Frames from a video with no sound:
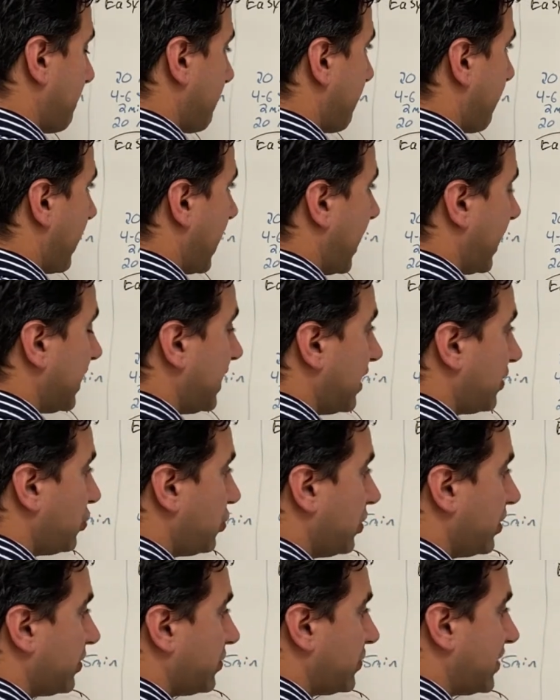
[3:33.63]
I guess you
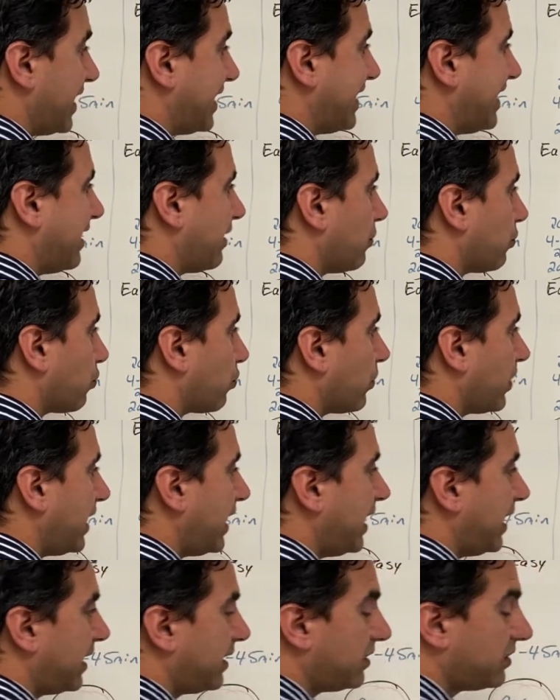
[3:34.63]
could say the
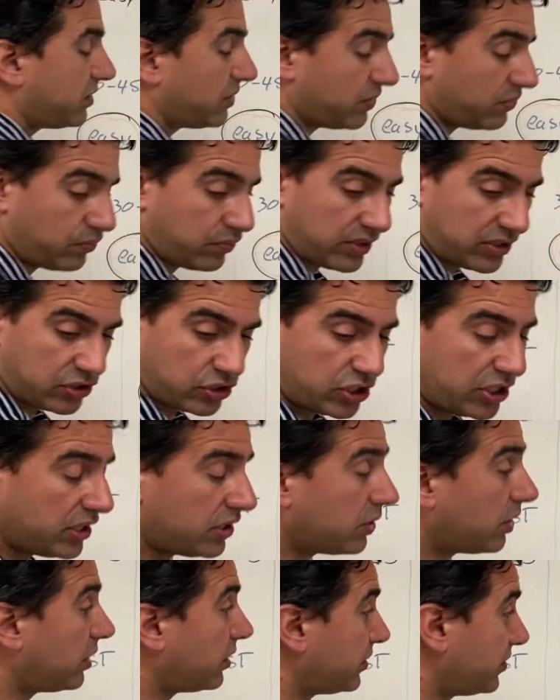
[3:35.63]
ingredients, and what she
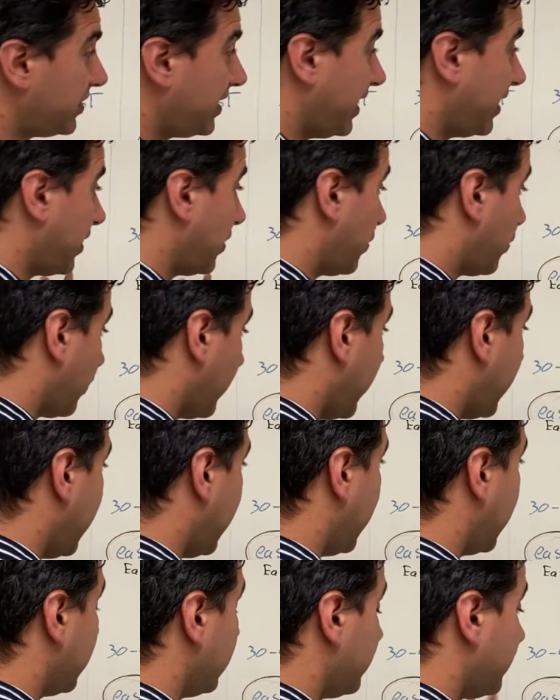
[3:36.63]
calls the
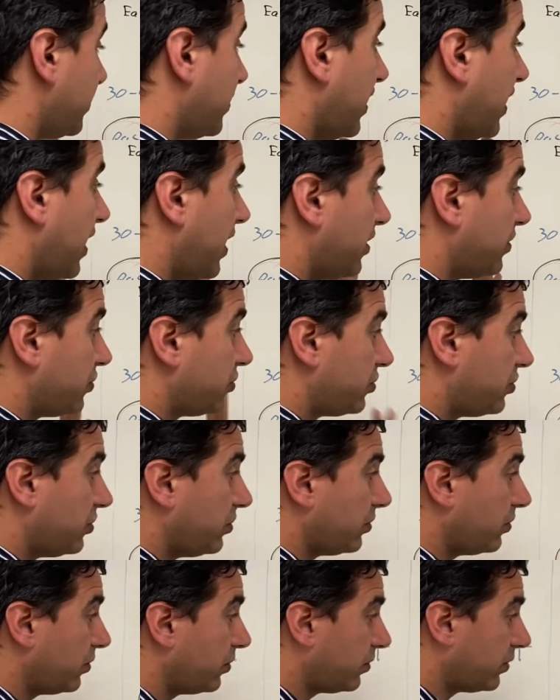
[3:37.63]
ingredients to
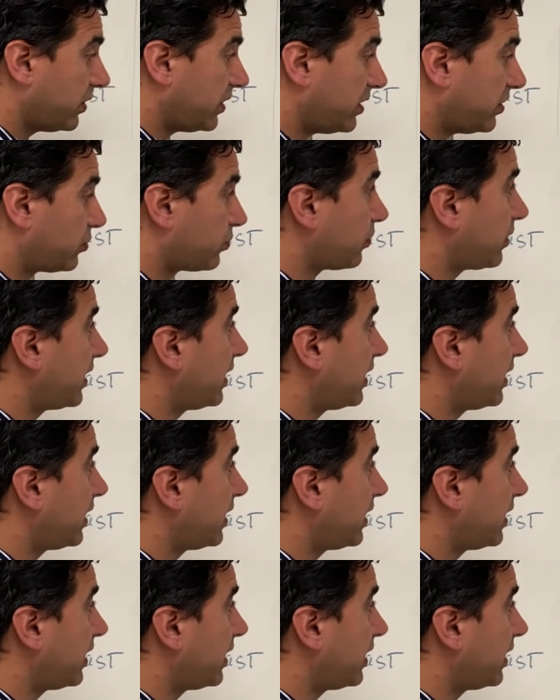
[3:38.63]
this running